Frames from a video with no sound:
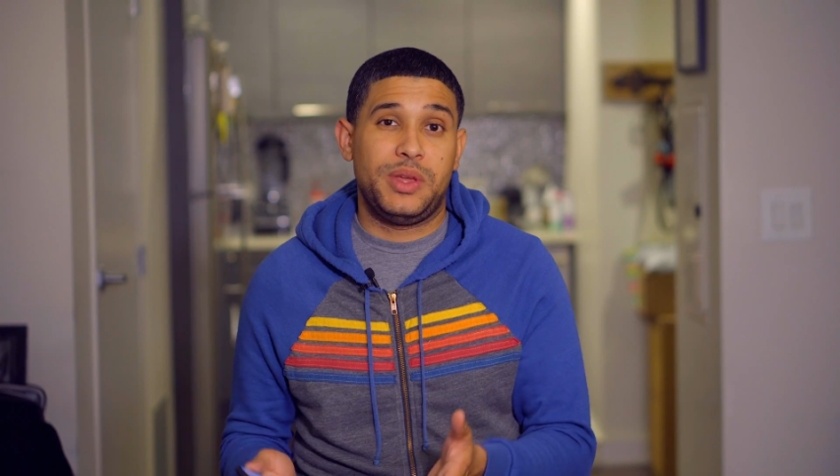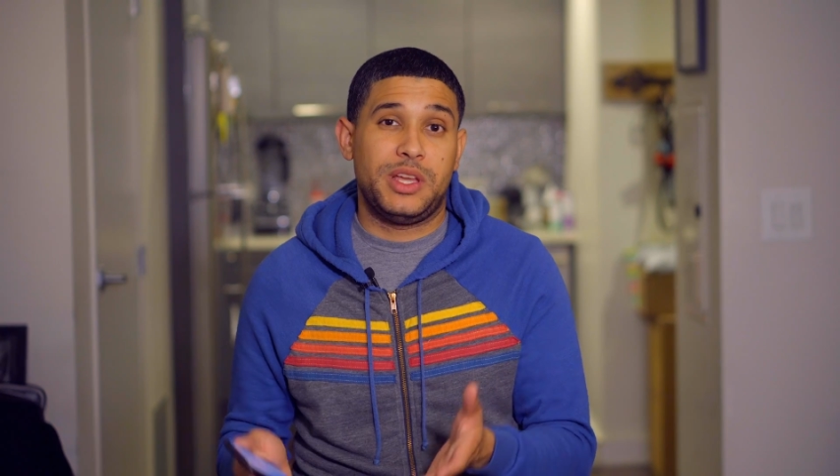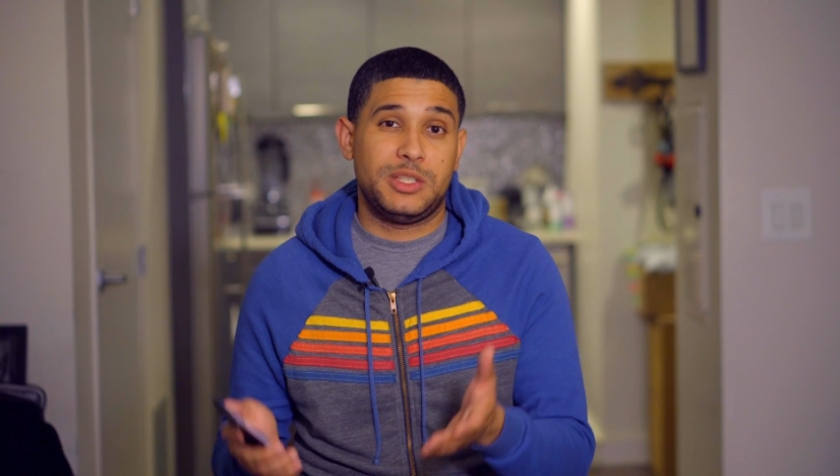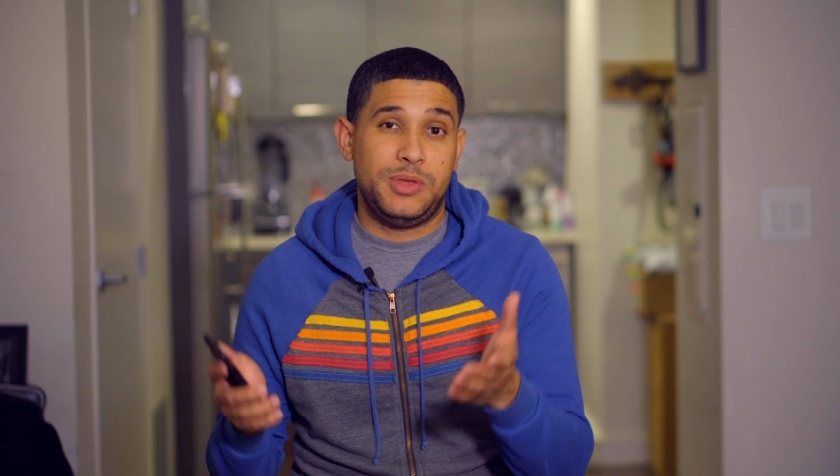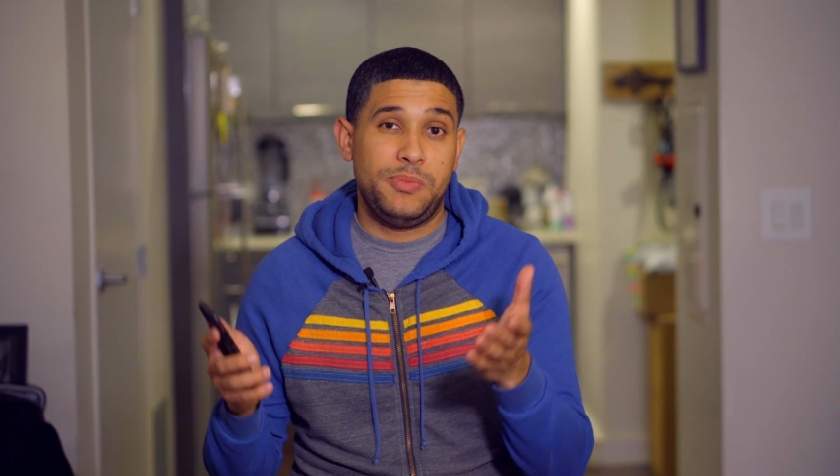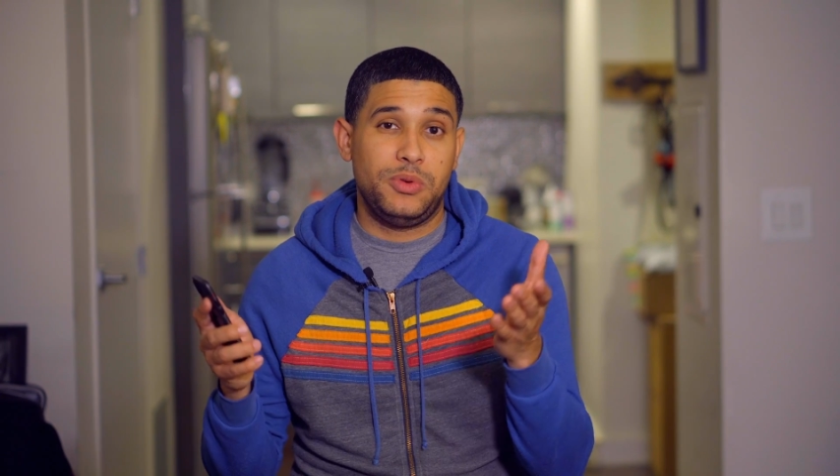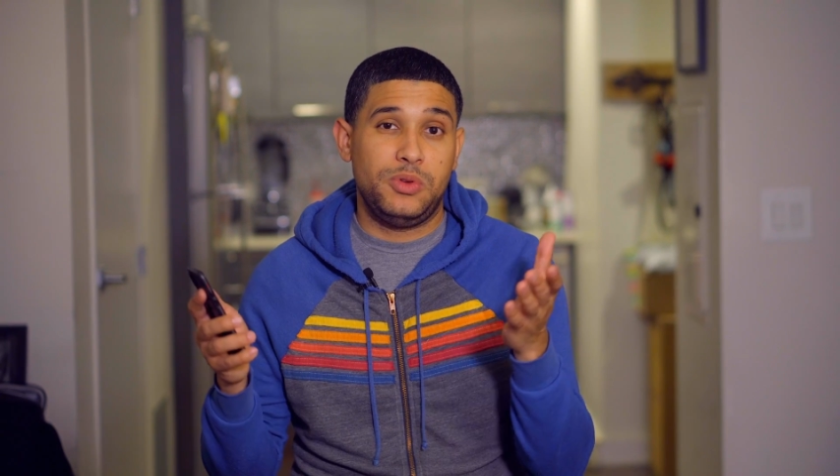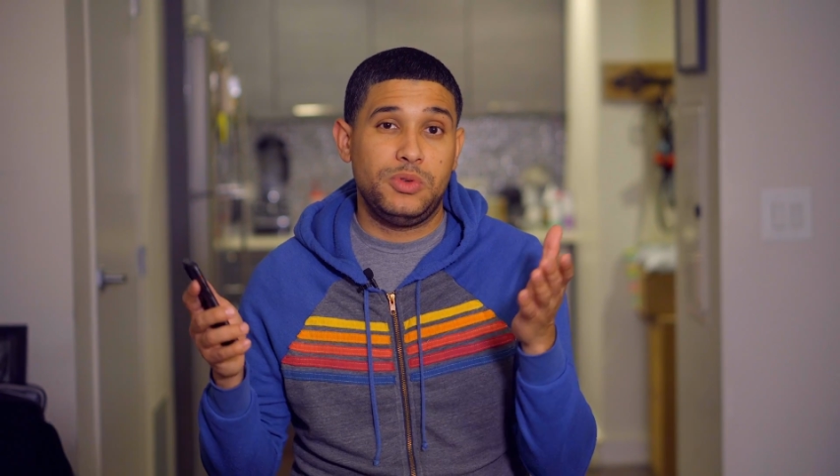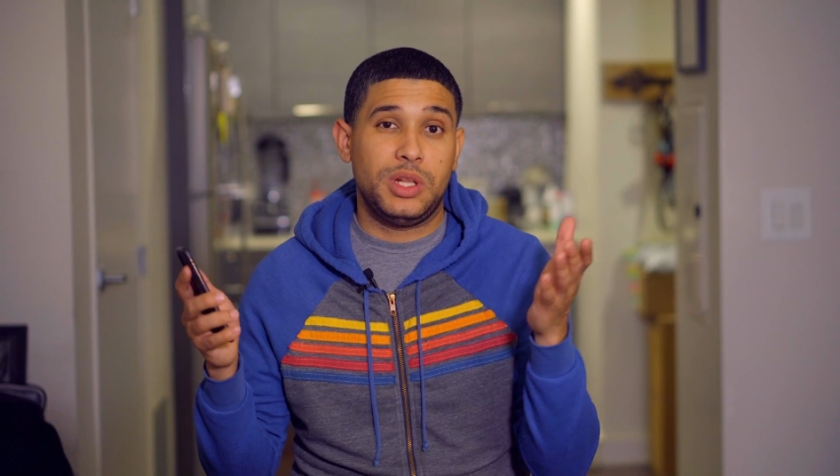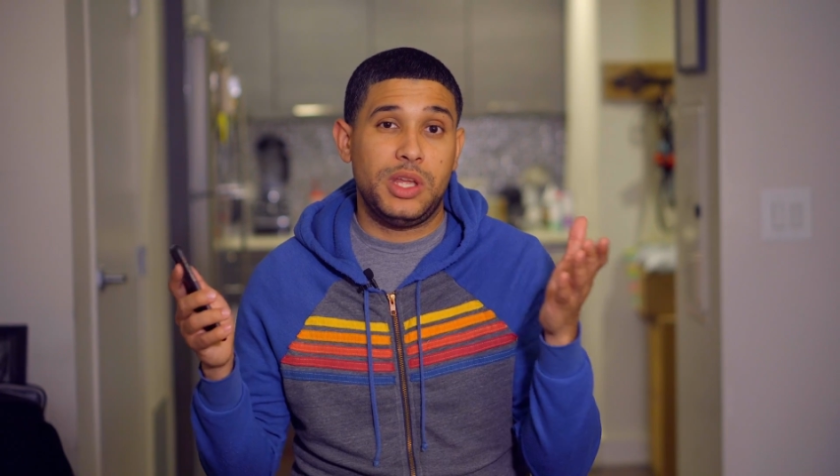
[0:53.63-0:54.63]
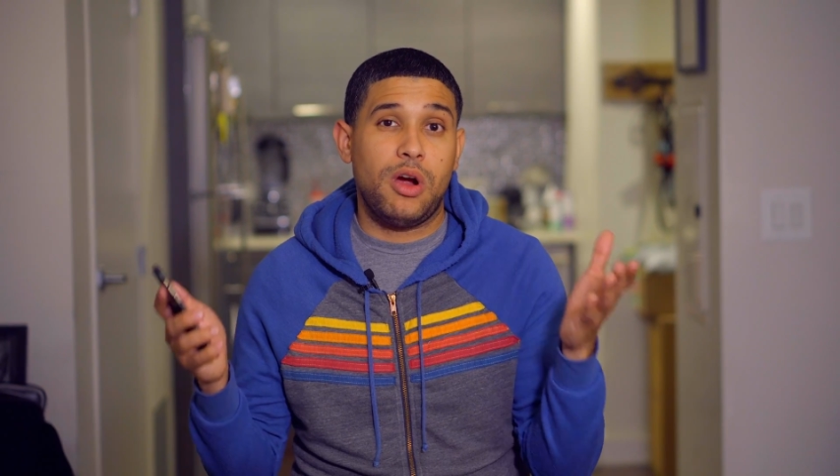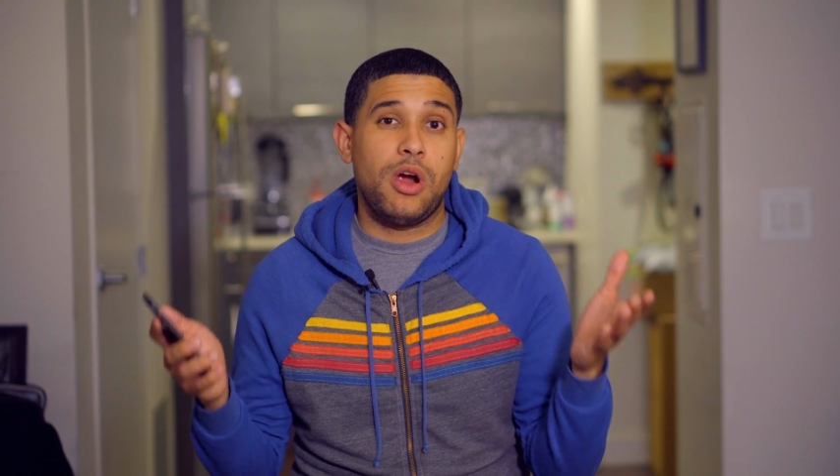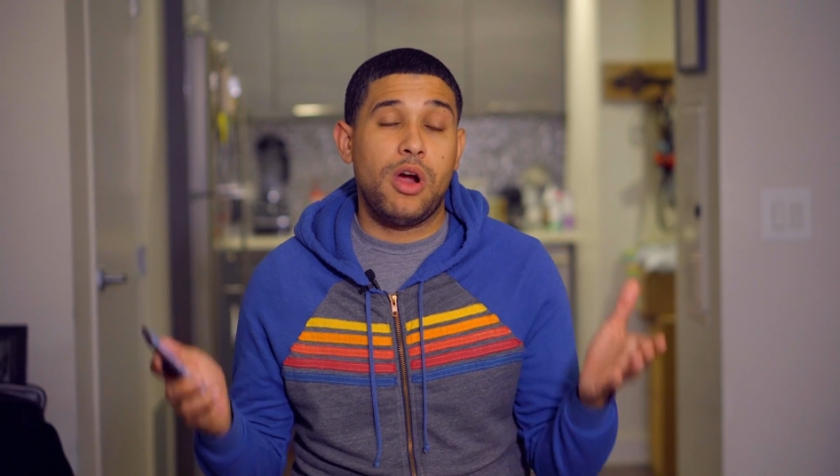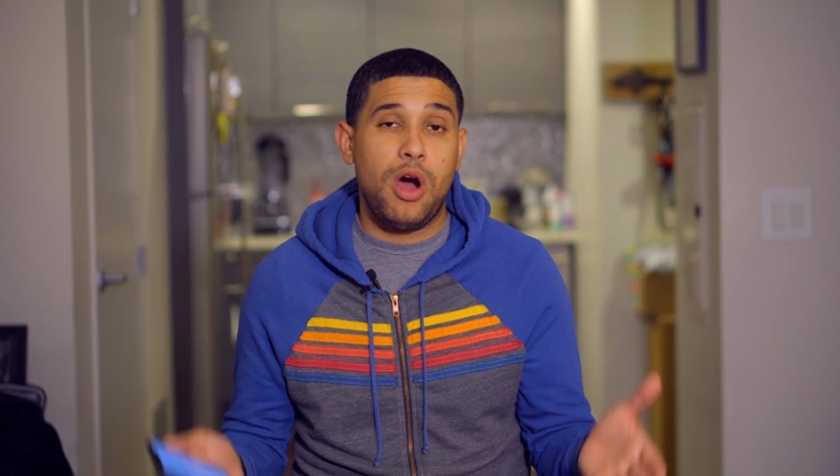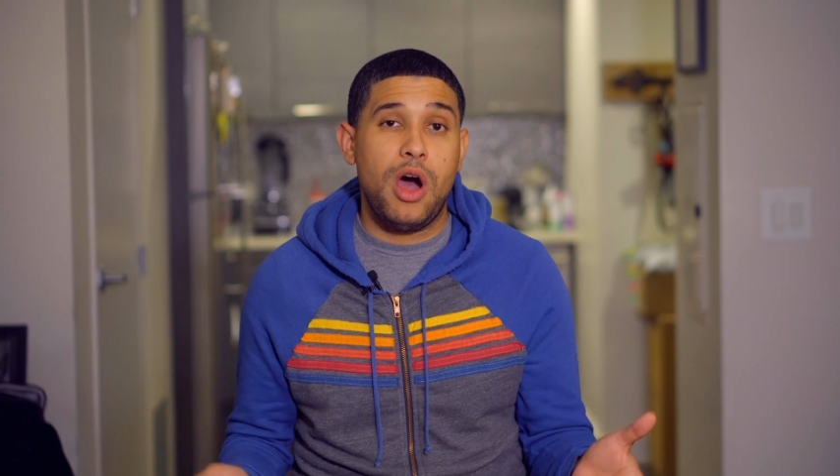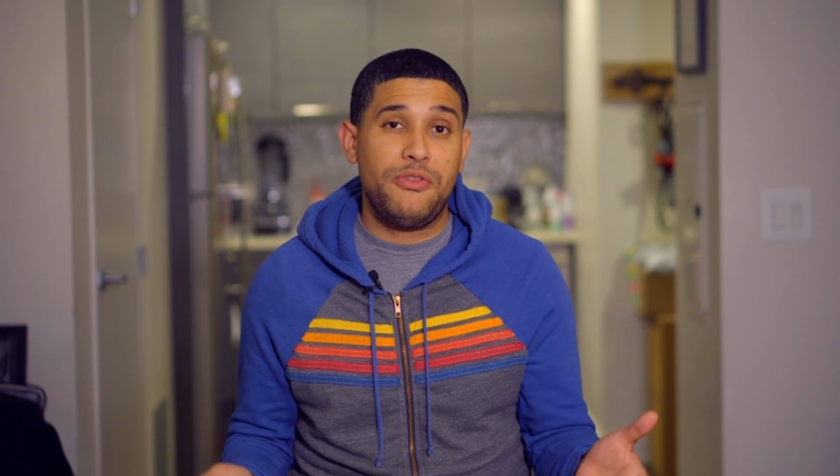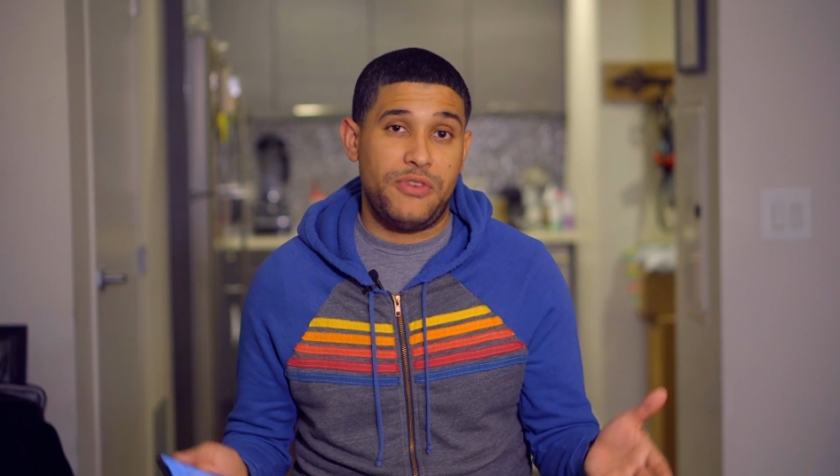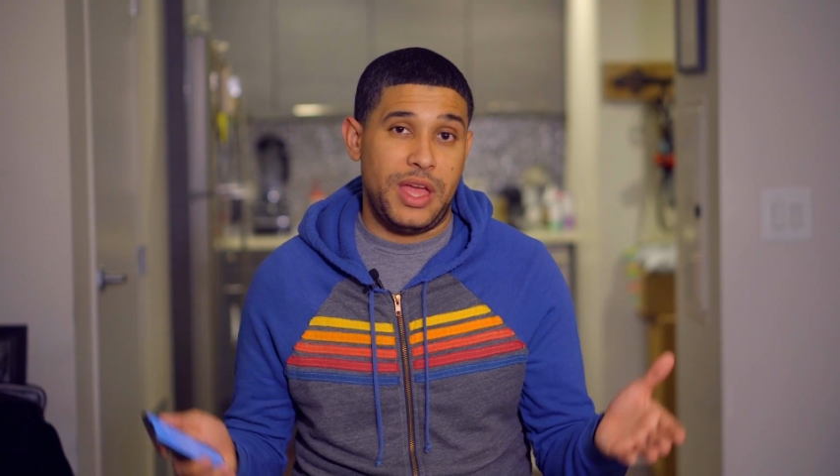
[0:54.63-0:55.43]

because people usually are off,